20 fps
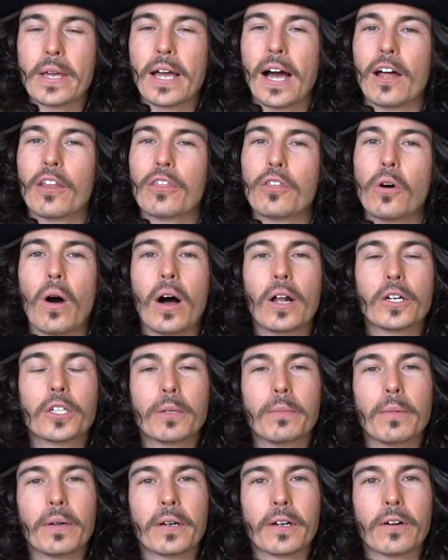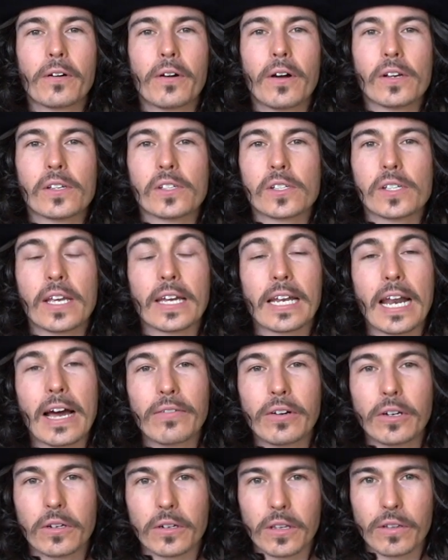yeah, I thought I'd jump on across. You can have
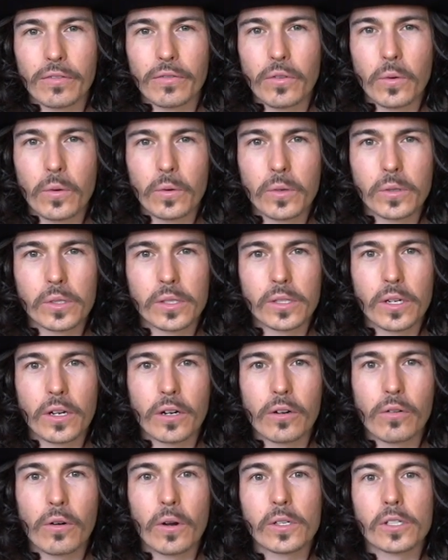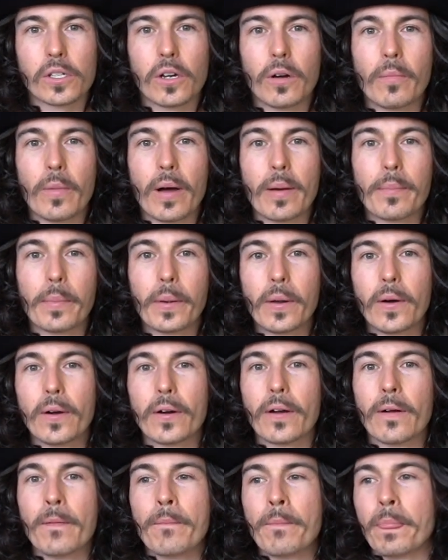a look at the photos across on my blog.